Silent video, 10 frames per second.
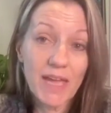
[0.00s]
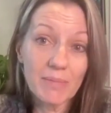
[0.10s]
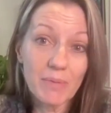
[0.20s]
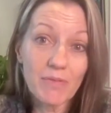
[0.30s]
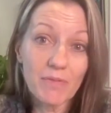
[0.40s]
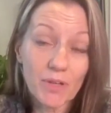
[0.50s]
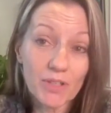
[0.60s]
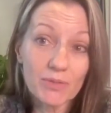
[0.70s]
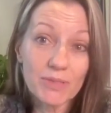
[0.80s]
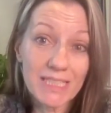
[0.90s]
hey, before
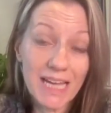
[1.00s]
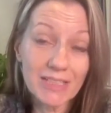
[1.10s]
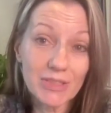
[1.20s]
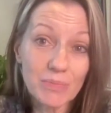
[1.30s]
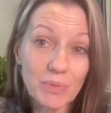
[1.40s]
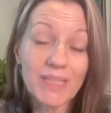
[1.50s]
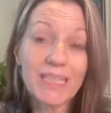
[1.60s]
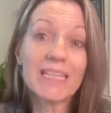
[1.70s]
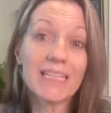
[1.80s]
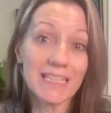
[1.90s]
you decide to put
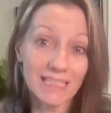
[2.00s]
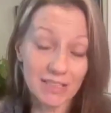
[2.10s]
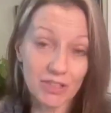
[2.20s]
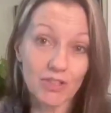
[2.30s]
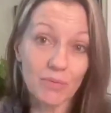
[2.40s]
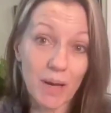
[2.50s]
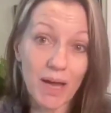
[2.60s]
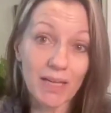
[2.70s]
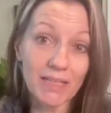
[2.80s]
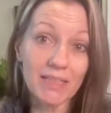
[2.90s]
anything into your
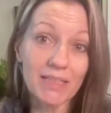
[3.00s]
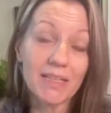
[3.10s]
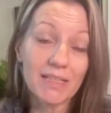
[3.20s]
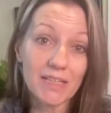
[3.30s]
body,